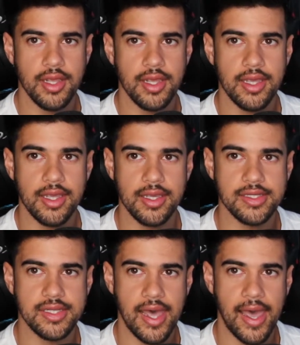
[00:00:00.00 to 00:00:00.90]

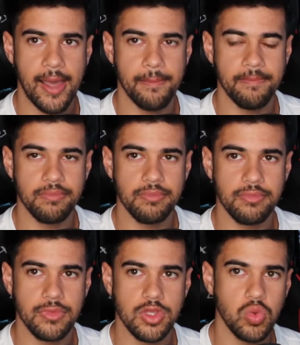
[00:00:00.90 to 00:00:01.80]
is that
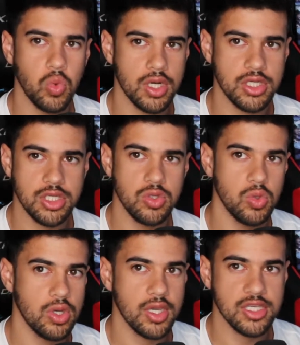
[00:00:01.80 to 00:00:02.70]
you want
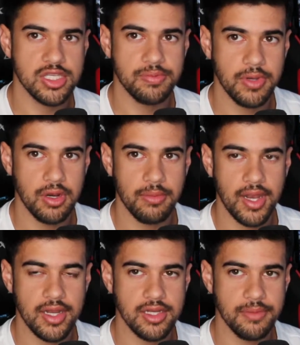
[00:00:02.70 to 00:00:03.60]
to experiment
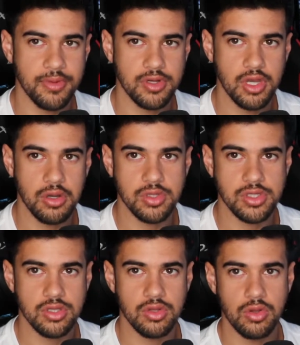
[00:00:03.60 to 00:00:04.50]
and dip your toes
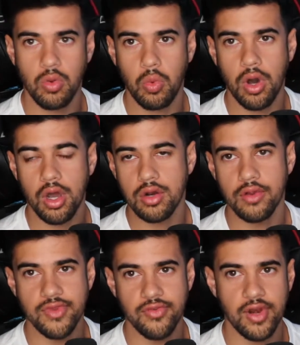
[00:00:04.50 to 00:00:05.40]
in the water of
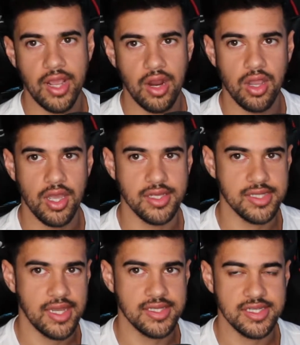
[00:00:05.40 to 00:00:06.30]
different areas
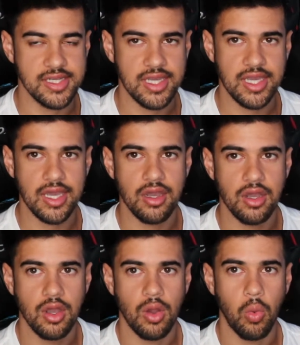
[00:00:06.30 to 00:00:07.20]
and see
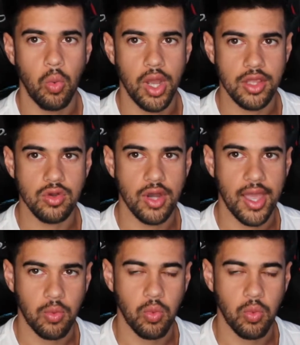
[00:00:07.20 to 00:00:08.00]
what you like. What